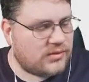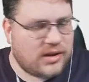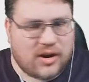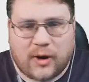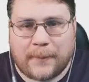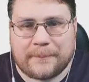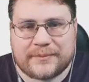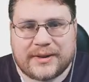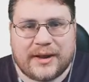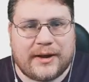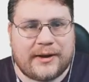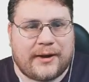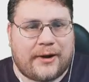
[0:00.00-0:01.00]
Oh,
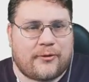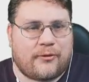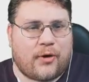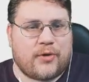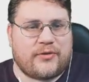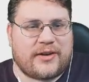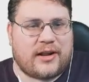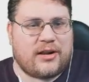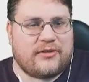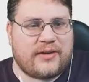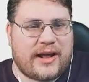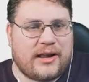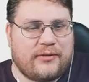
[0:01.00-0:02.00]
a roving
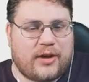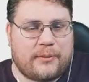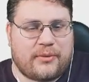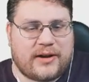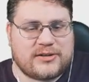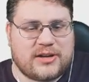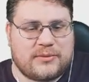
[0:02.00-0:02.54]
L vibrato